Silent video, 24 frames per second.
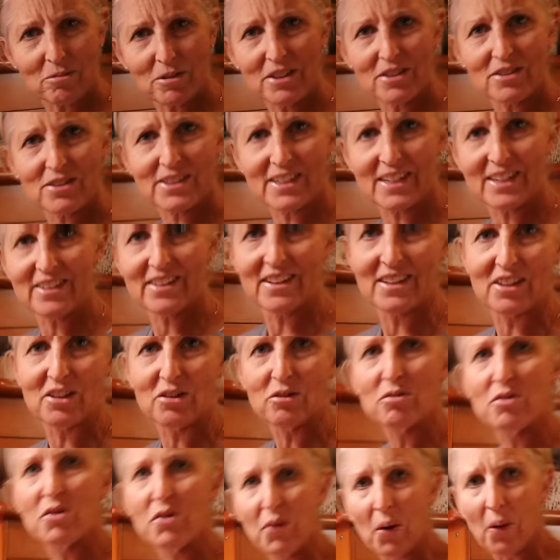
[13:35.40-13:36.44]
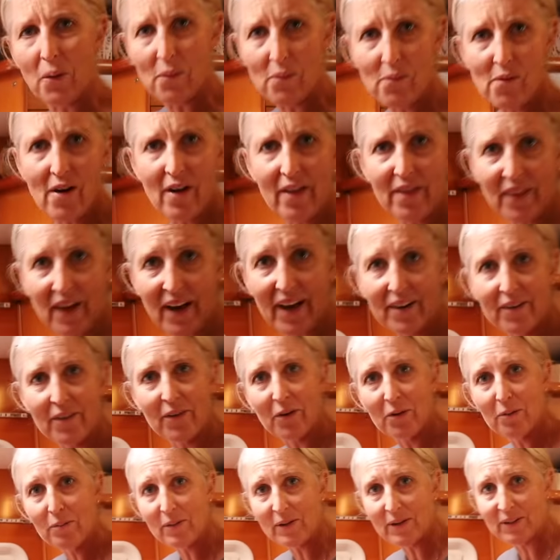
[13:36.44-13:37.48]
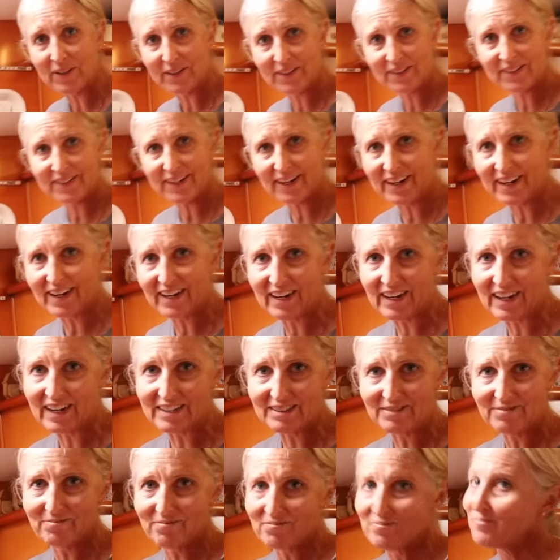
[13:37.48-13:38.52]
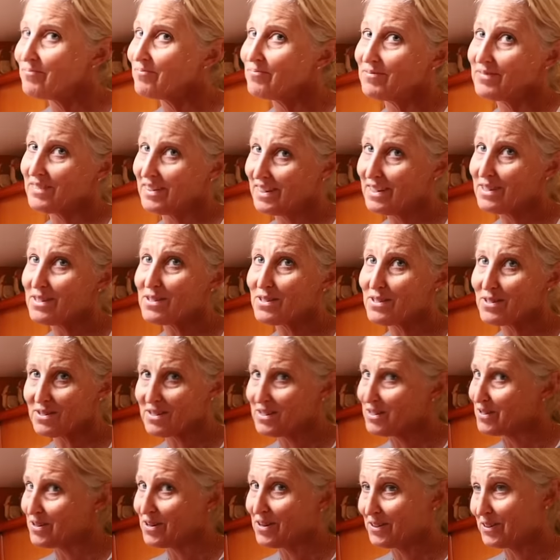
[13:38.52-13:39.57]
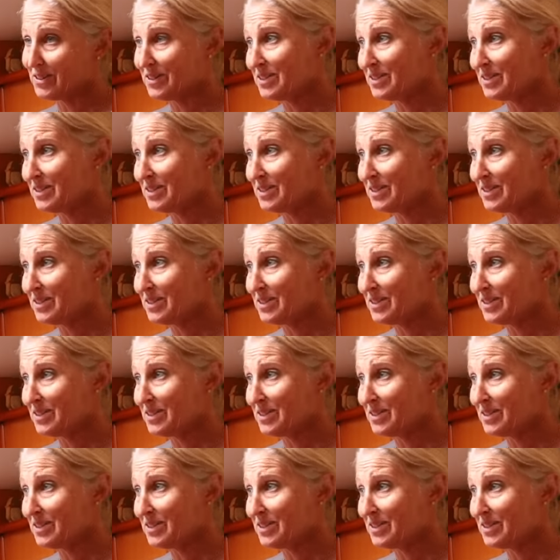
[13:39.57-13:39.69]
when you're sailing. You don't want that opened. It's not